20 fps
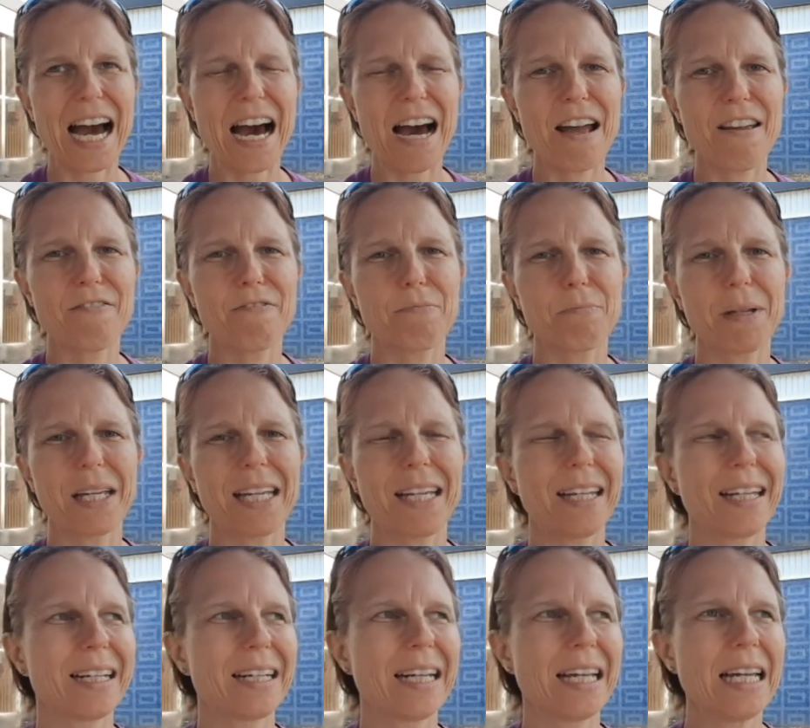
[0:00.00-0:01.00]
I've
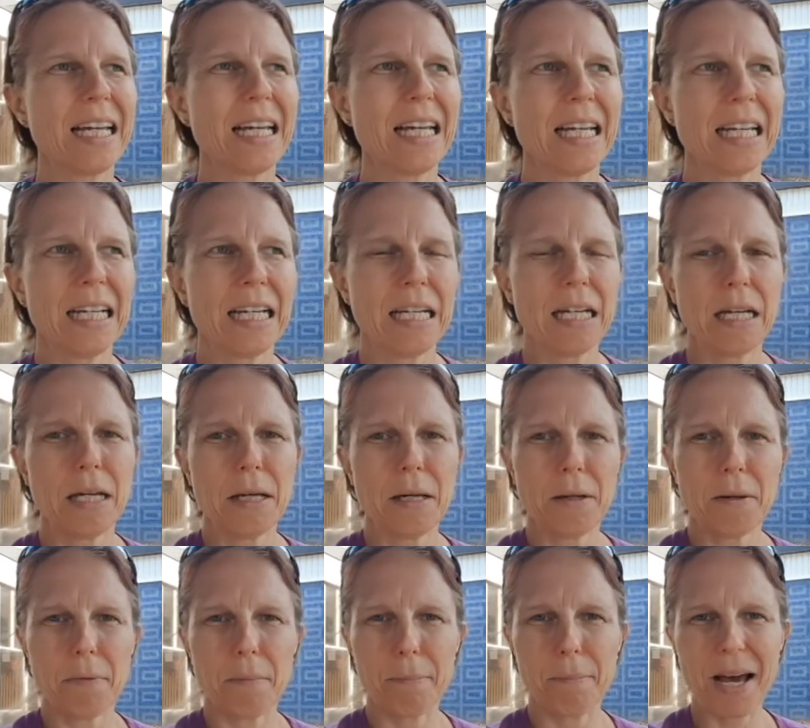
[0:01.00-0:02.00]
been
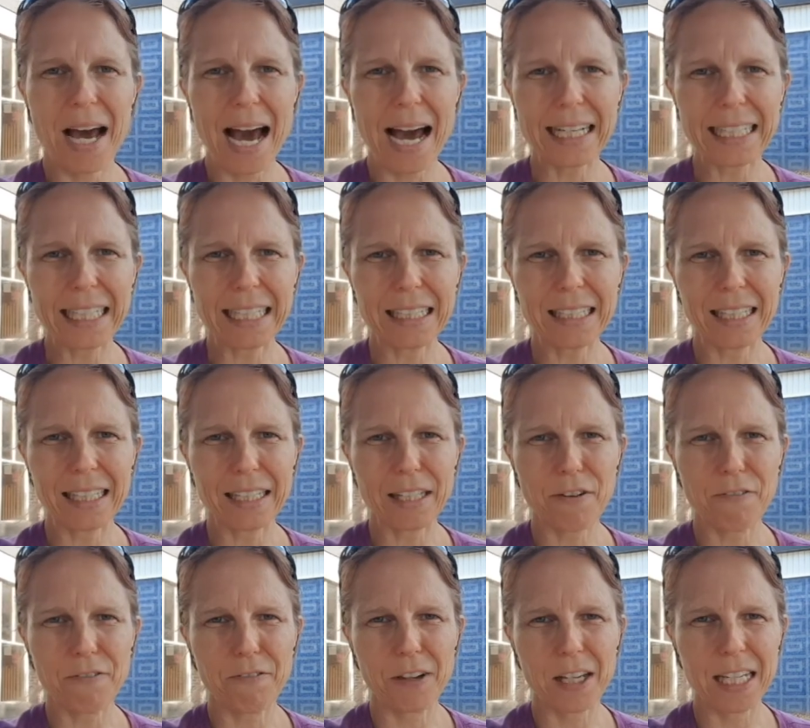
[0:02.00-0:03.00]
packing like
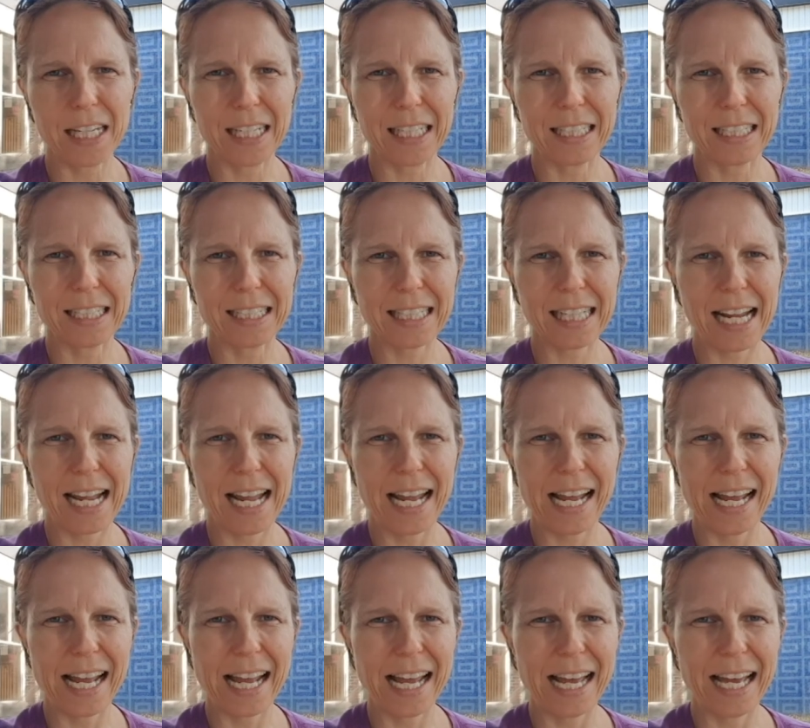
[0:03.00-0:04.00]
a fiend
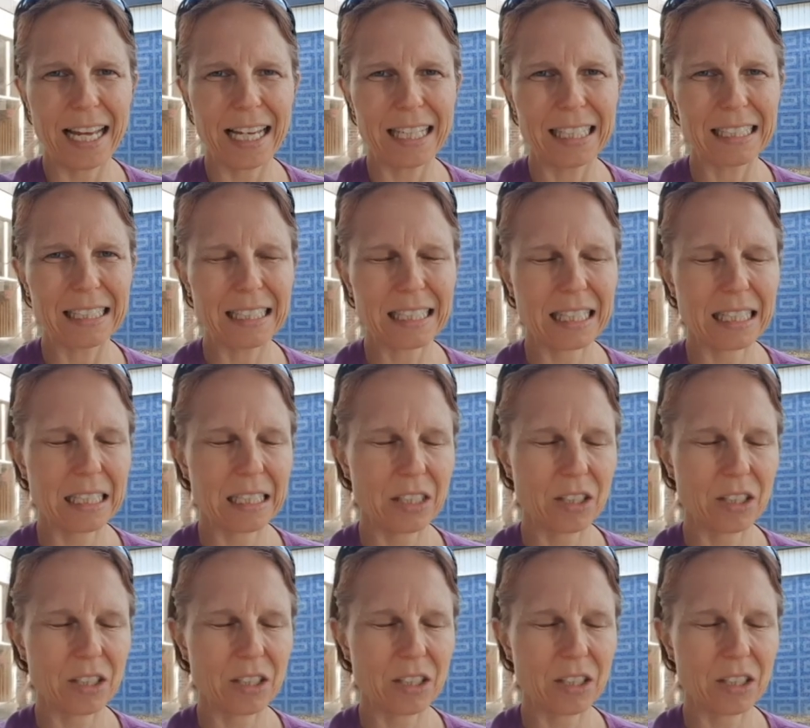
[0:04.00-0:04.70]
and